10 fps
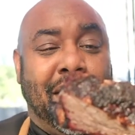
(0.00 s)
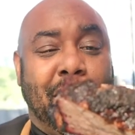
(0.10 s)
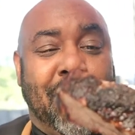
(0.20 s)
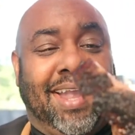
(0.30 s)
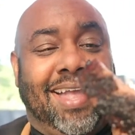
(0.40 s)

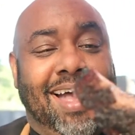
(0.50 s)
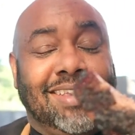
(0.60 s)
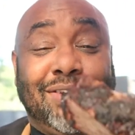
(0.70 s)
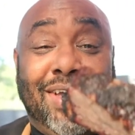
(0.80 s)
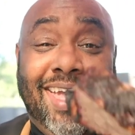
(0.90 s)
All right,
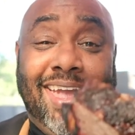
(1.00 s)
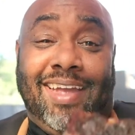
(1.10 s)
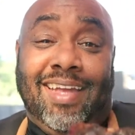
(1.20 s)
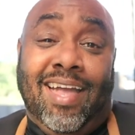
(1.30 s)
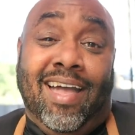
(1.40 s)
guys, so
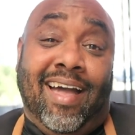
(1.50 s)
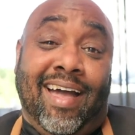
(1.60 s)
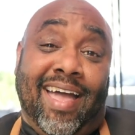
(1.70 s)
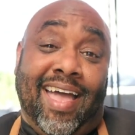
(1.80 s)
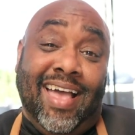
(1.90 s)
hey,
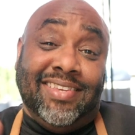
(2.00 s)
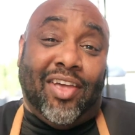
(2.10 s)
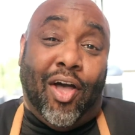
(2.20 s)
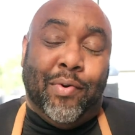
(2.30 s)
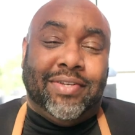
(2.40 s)

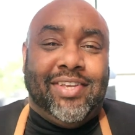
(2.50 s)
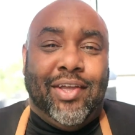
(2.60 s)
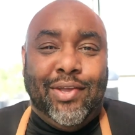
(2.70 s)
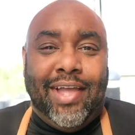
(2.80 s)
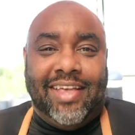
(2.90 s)
as I always
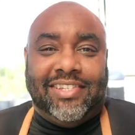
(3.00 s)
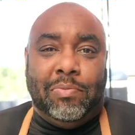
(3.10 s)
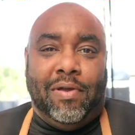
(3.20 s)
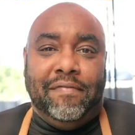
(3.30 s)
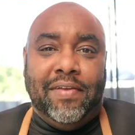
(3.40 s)
tell you
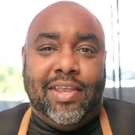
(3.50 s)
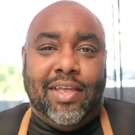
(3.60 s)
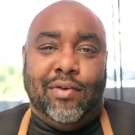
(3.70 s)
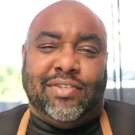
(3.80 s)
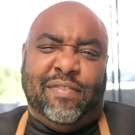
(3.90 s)
guys in my
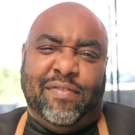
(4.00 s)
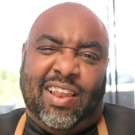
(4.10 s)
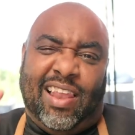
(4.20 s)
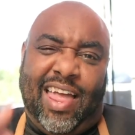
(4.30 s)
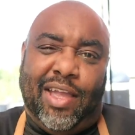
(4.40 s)
videos,
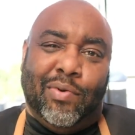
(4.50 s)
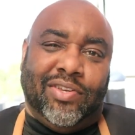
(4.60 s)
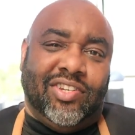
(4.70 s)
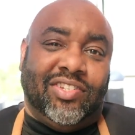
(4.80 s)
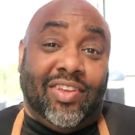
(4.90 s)
if you like
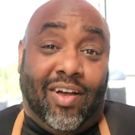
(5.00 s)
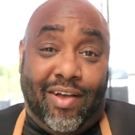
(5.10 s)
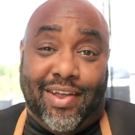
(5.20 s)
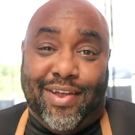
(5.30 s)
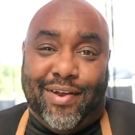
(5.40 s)
what you
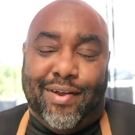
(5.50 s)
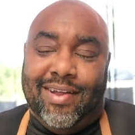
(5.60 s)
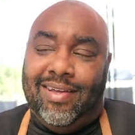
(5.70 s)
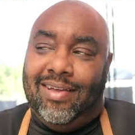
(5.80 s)
saw here,